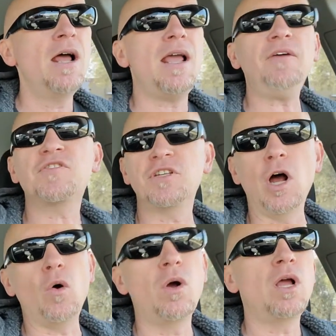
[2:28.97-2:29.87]
If
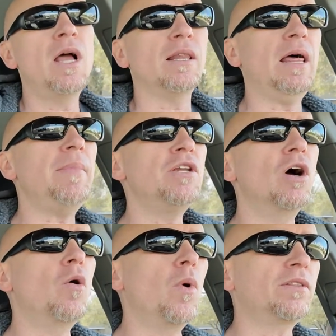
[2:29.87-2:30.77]
so, let me
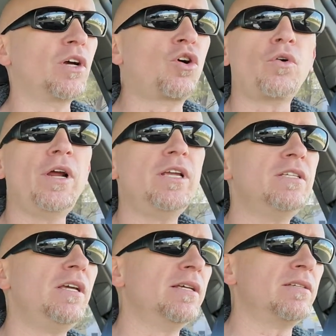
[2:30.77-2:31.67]
know what the
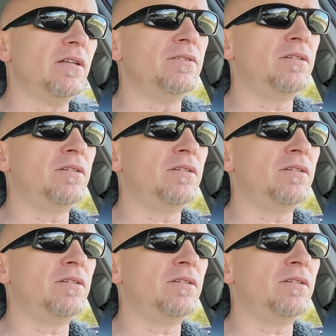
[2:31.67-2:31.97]
craziest